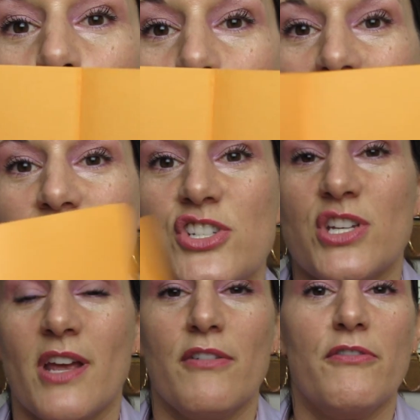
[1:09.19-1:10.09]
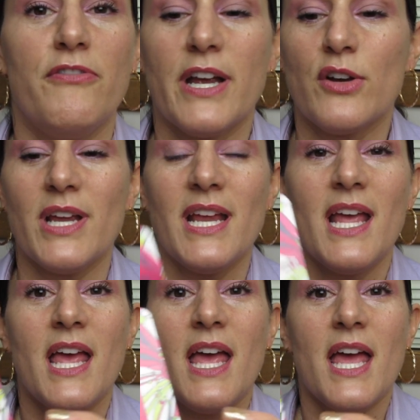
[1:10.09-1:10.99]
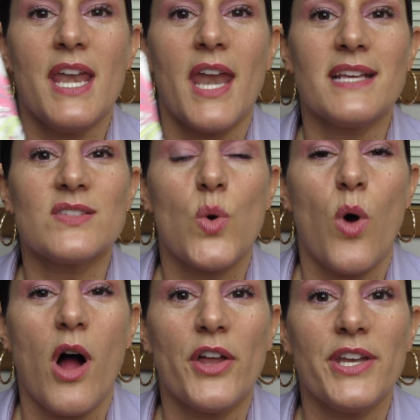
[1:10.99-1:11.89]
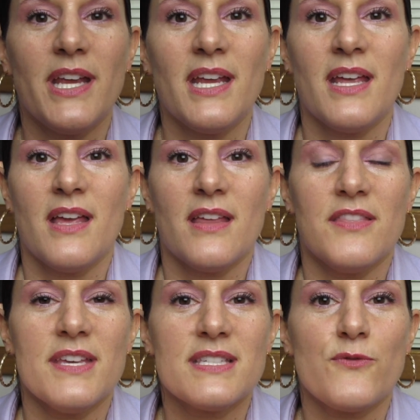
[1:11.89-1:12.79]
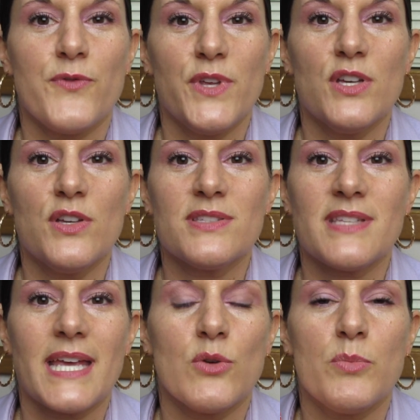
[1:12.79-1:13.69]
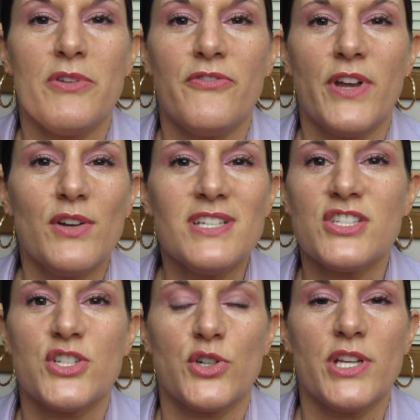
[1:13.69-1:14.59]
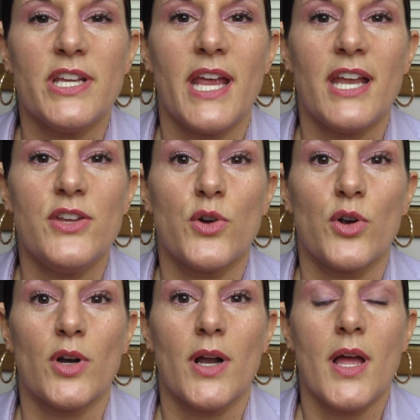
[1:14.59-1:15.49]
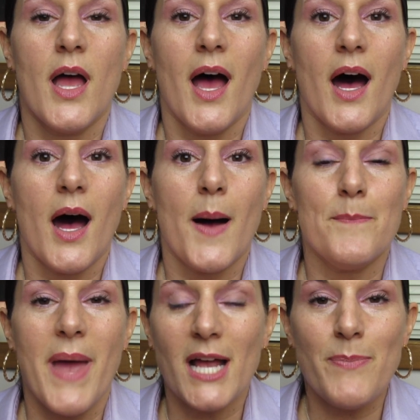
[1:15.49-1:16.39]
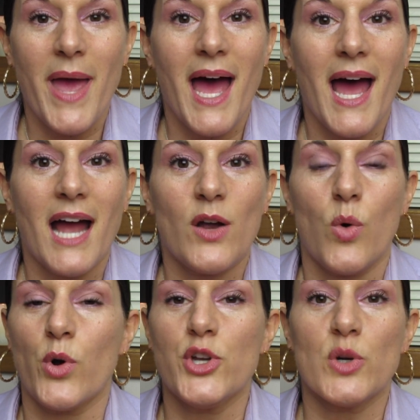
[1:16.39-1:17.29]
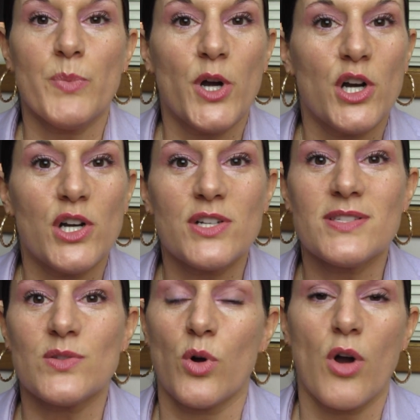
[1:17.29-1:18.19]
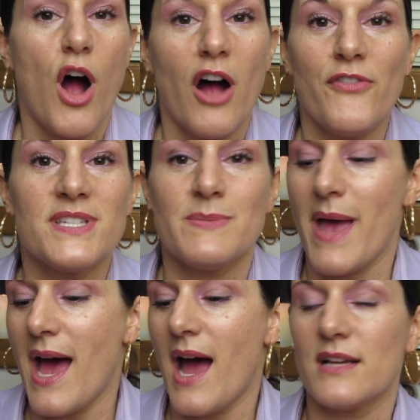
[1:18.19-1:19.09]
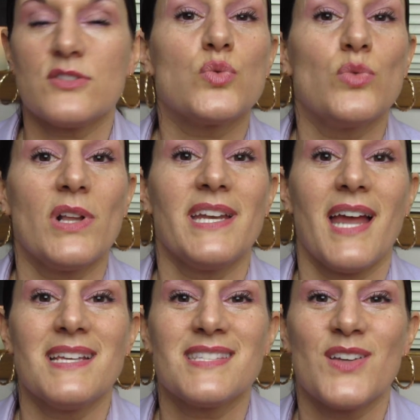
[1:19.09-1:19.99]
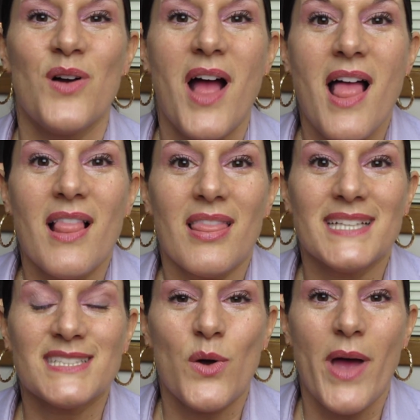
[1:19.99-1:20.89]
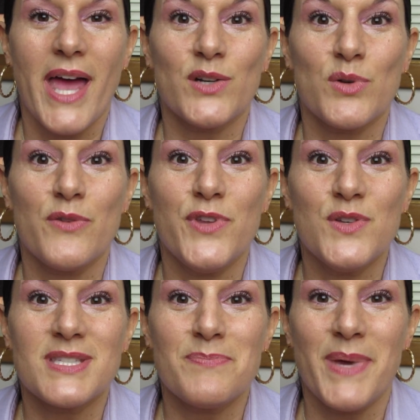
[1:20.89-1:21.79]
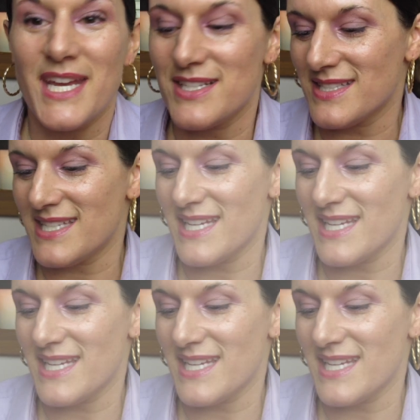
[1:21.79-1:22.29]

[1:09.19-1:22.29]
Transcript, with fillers: orange. Very nice quality. This feels like it would be very sturdy in your um, backpack or your purse or office bag. It's really nice. So let's go ahead and review some pages